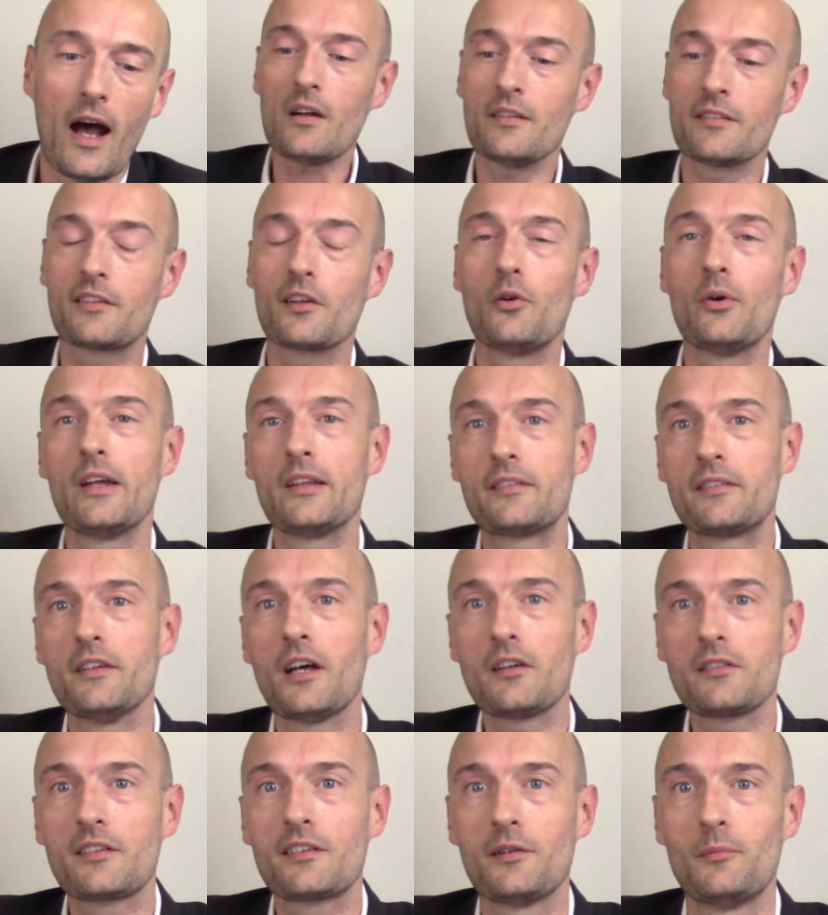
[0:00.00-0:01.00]
So it's
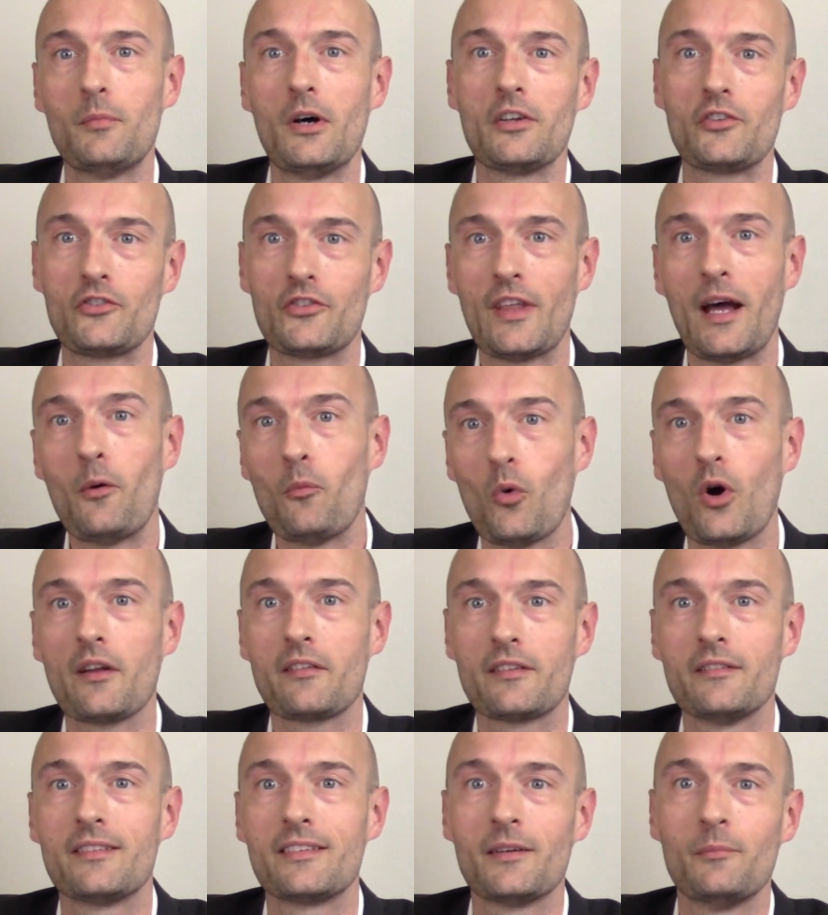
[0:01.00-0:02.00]
not so much, that
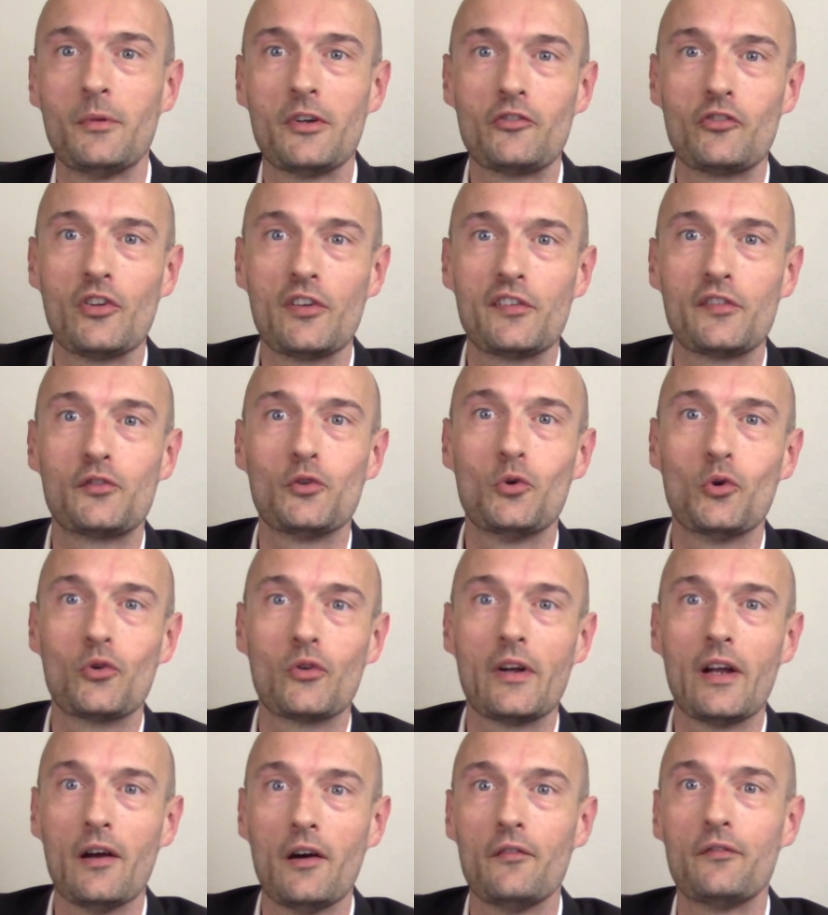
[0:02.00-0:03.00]
wasn't so much a
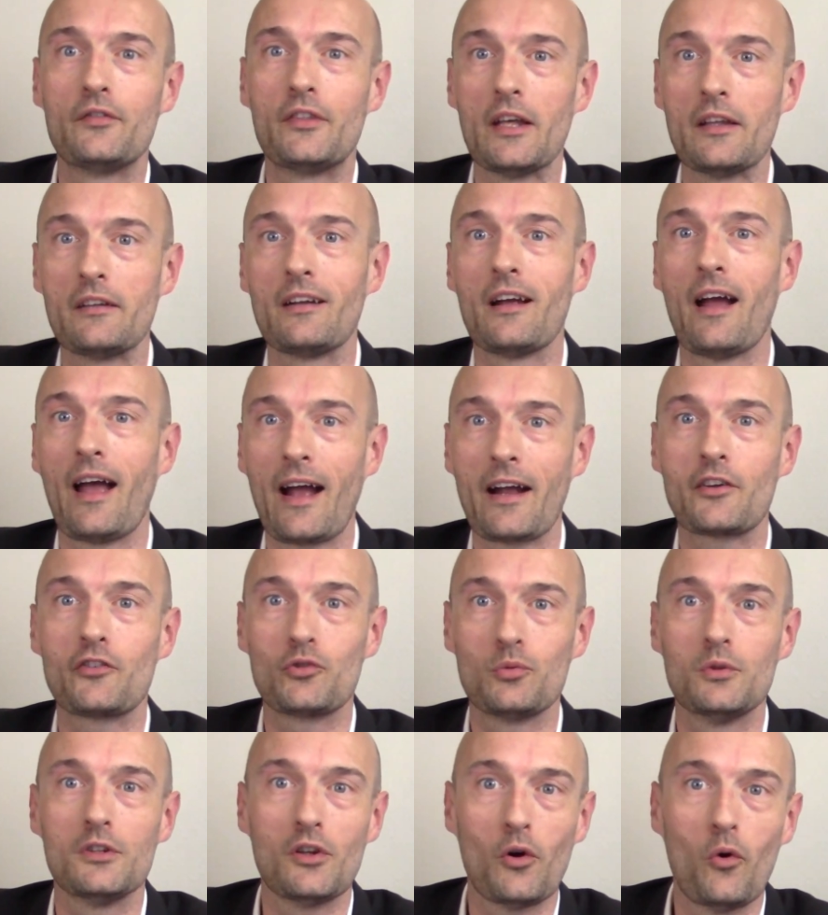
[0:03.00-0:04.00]
story of that
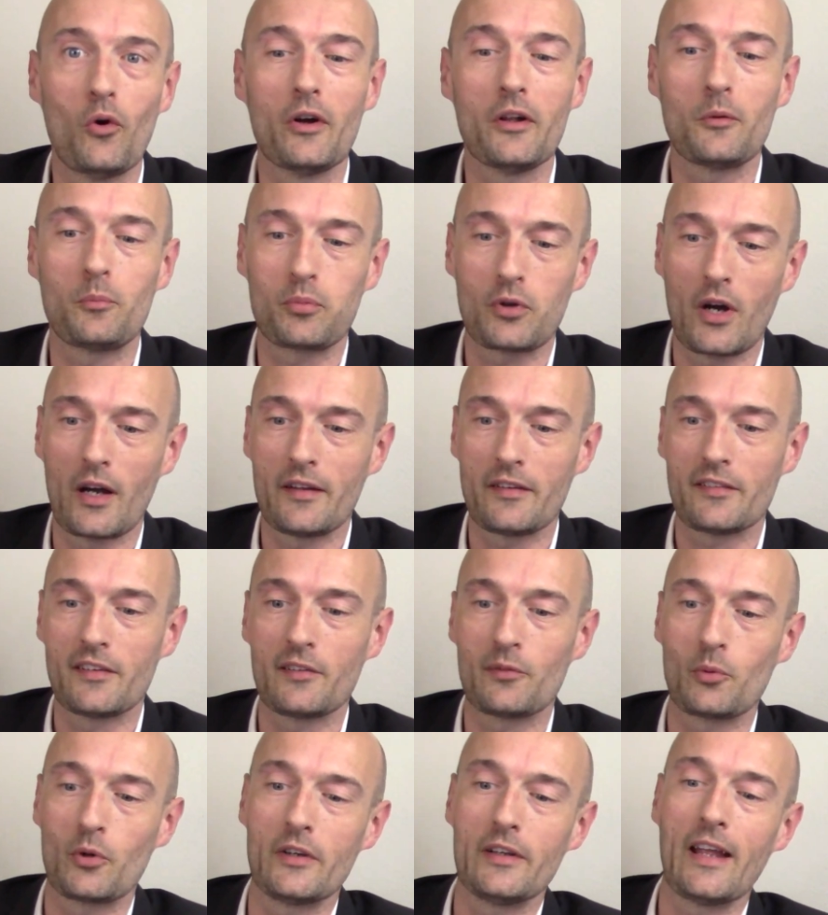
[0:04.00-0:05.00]
actual oil
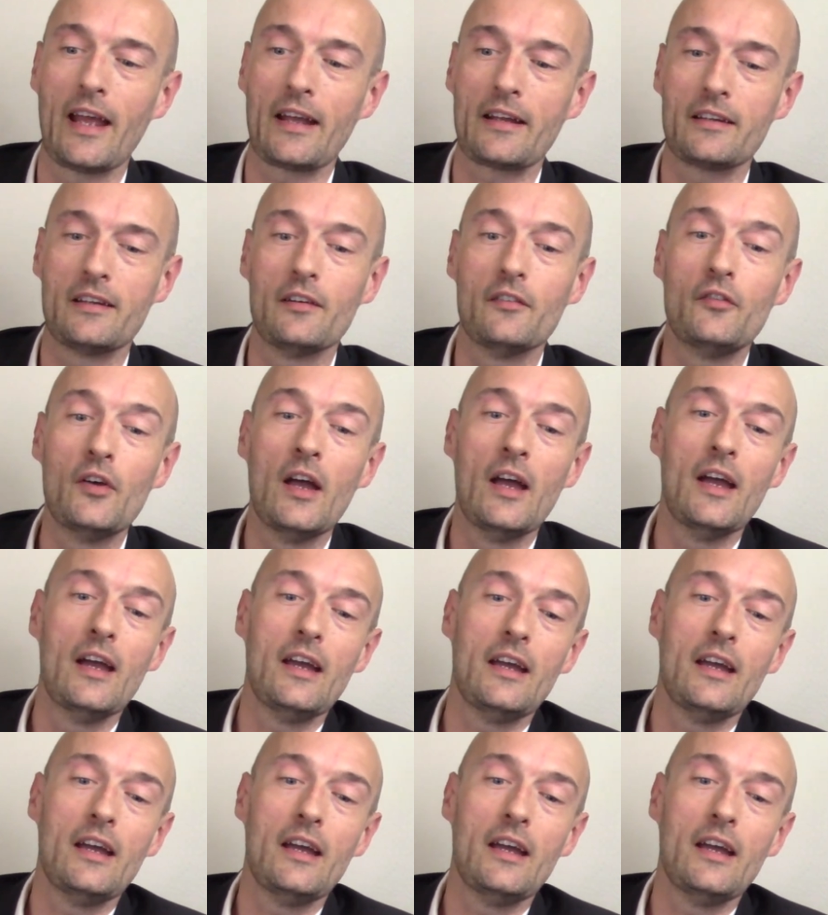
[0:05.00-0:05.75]
prices were negative.